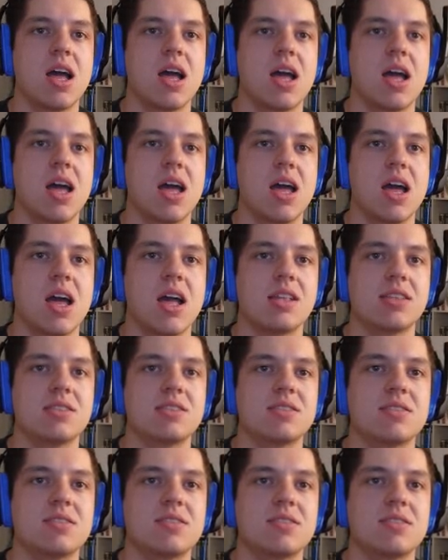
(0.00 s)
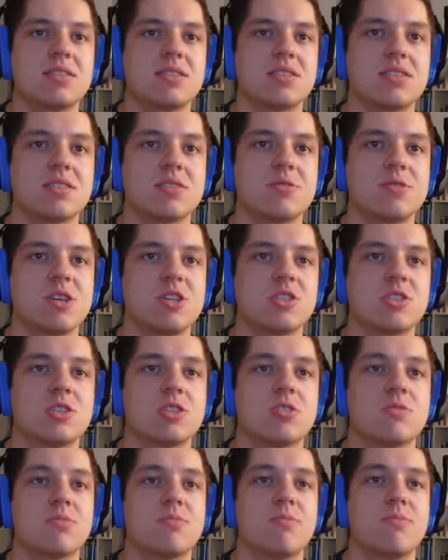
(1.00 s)
answers his
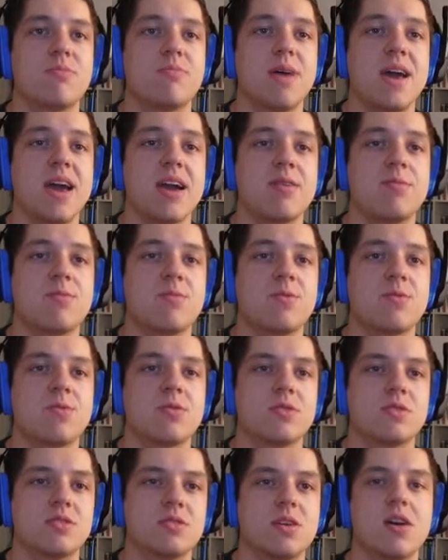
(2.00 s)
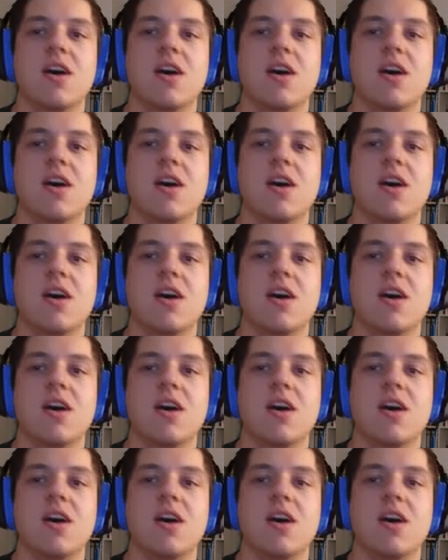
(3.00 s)
question backwards.